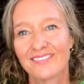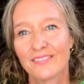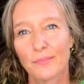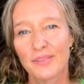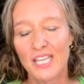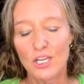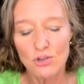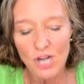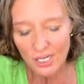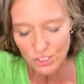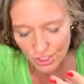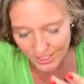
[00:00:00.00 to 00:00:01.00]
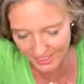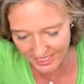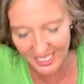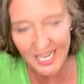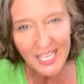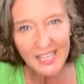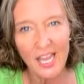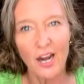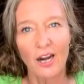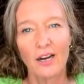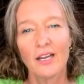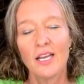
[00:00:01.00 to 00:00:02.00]
but that you're not just sitting
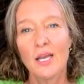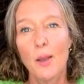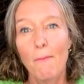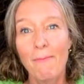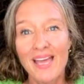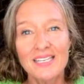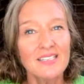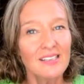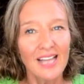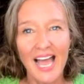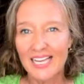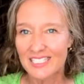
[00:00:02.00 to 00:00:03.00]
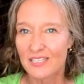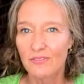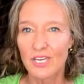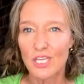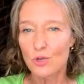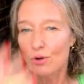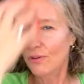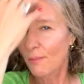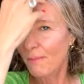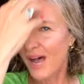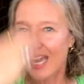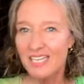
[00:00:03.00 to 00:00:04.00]
there. Mental activity, you have a
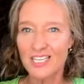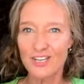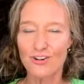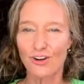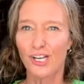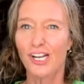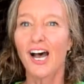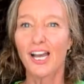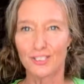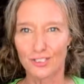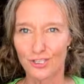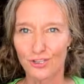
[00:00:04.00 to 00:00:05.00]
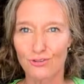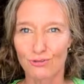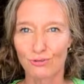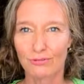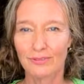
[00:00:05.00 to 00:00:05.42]
mind in your gut too.